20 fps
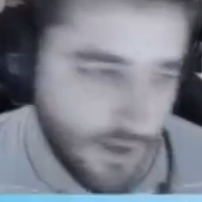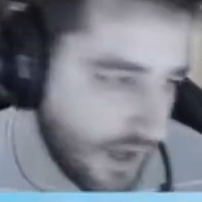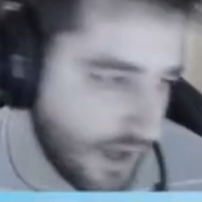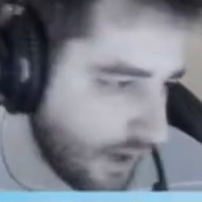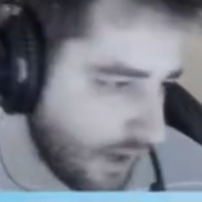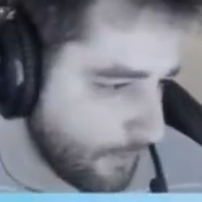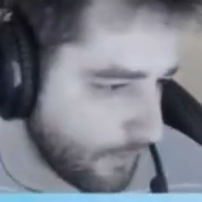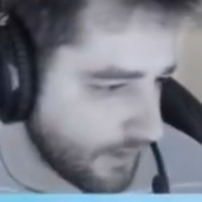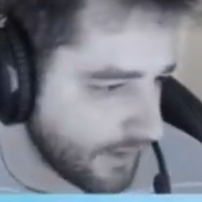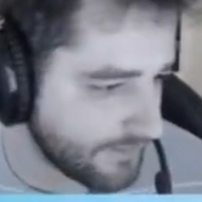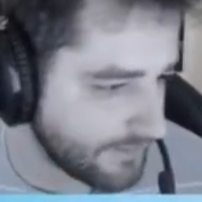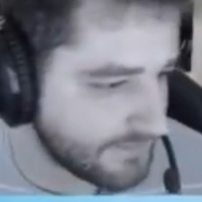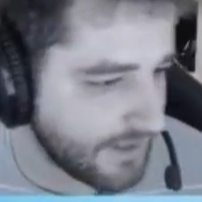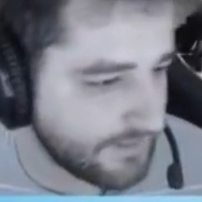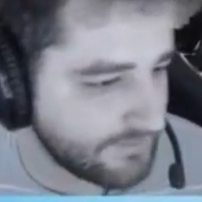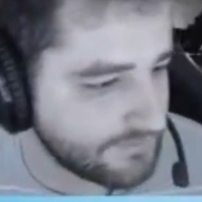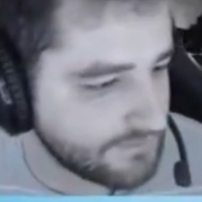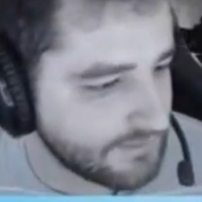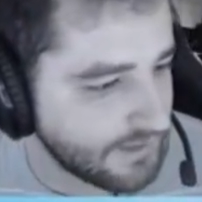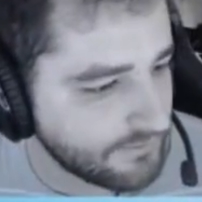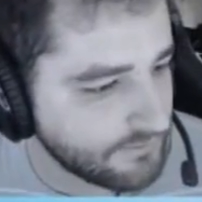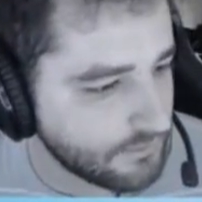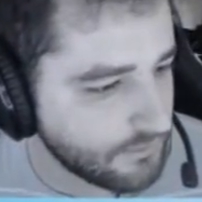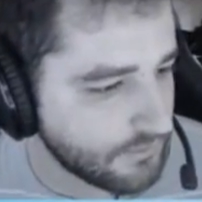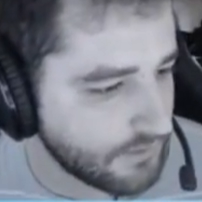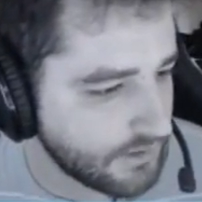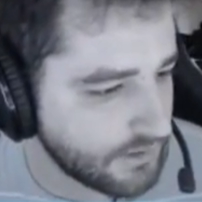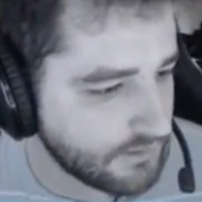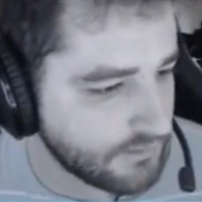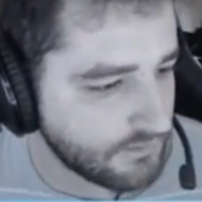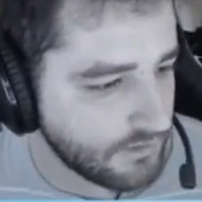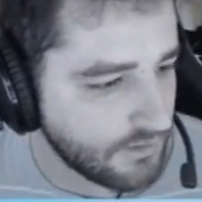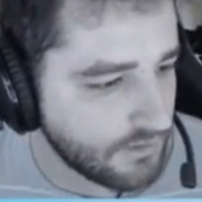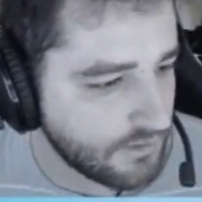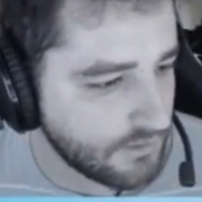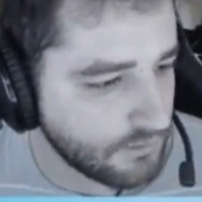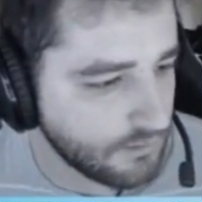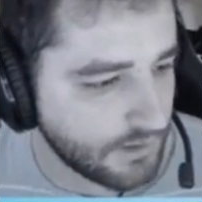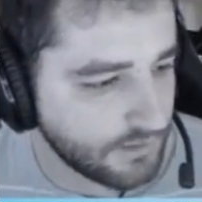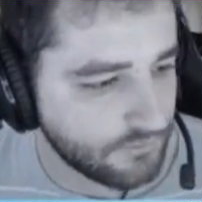I hope you guys like this lesson and
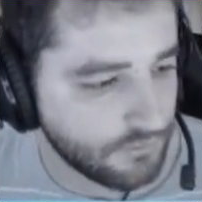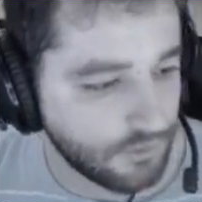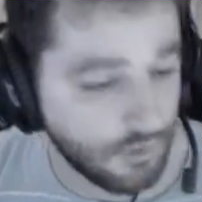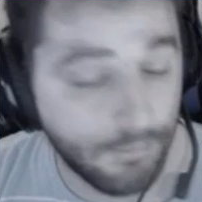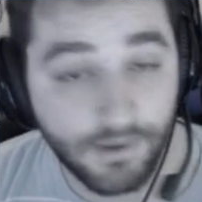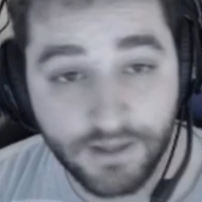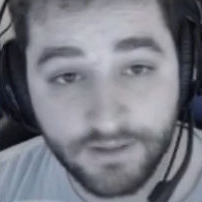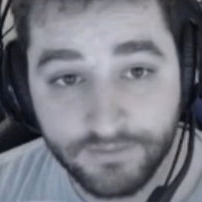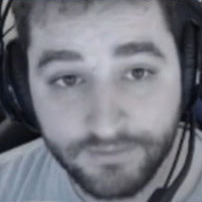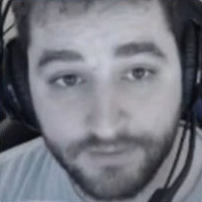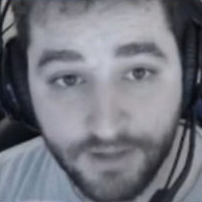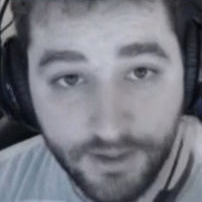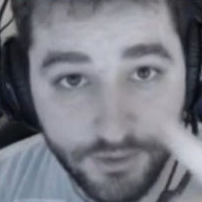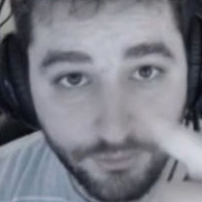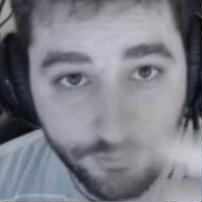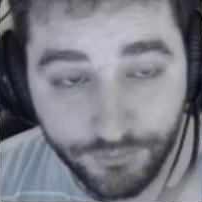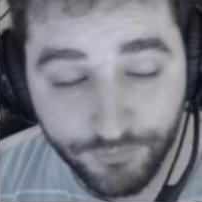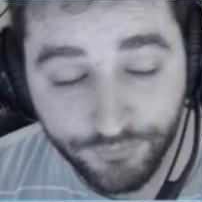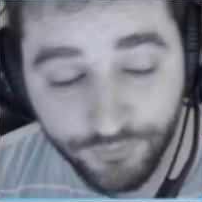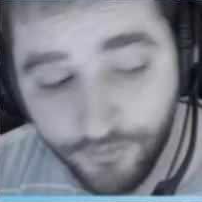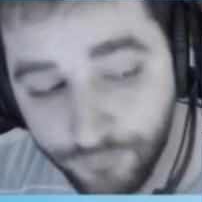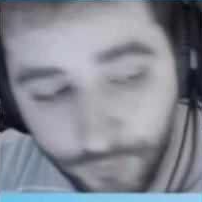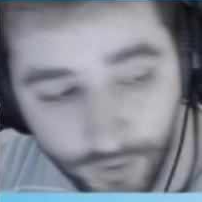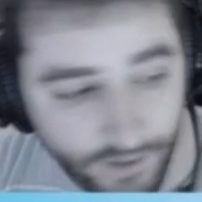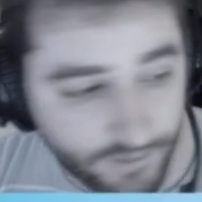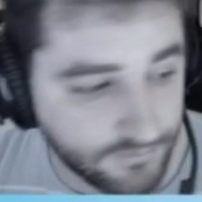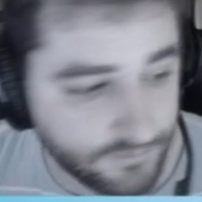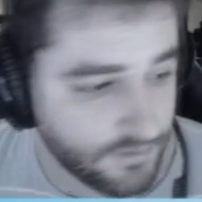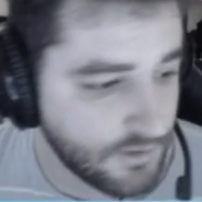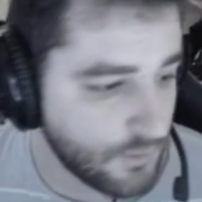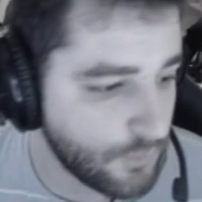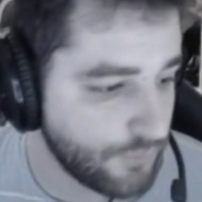you learned some and start using for friends,